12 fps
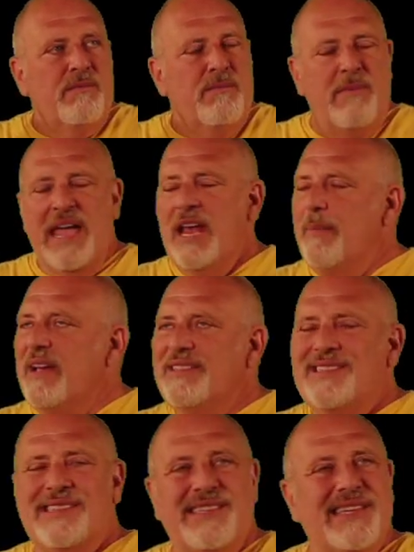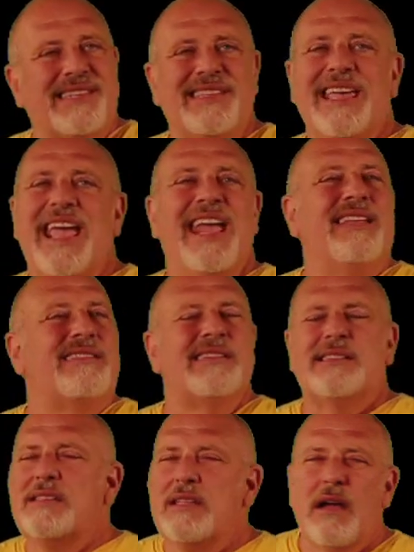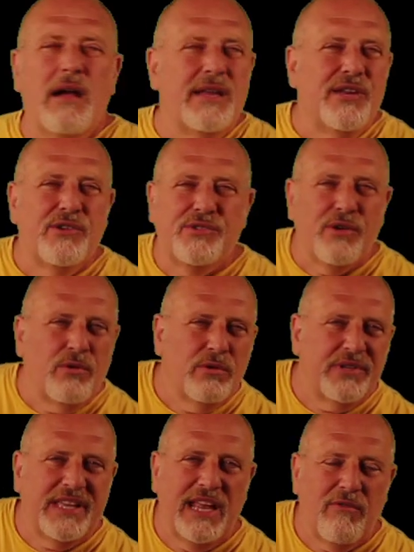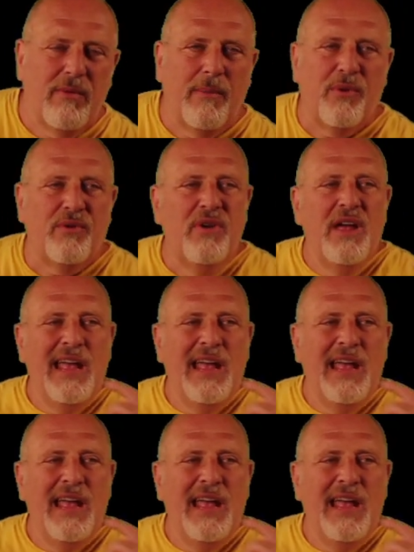A man about 68, 69 years old, I can't remember,